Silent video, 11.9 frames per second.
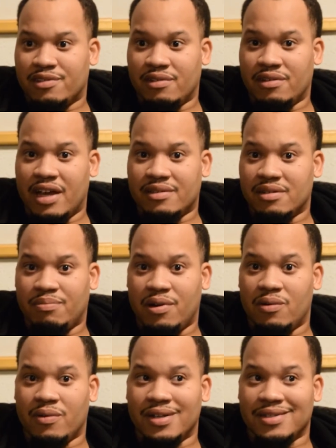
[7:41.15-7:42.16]
So it got to the
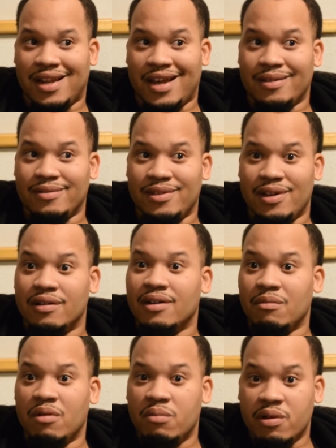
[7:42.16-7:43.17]
point where it's like, you
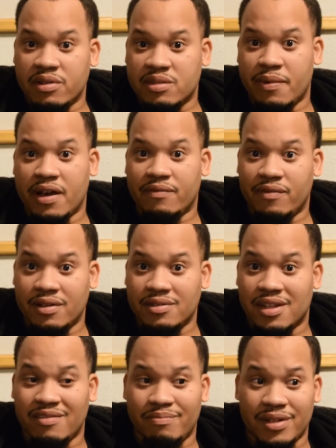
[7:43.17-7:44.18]
know, I'm gonna be respectful
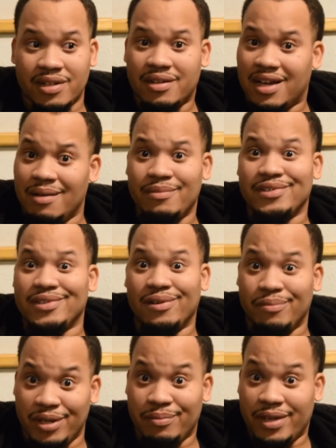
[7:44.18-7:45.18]
and stuff, but I'm just
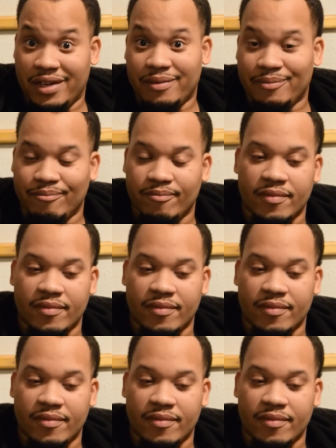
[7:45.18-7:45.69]
gonna be me.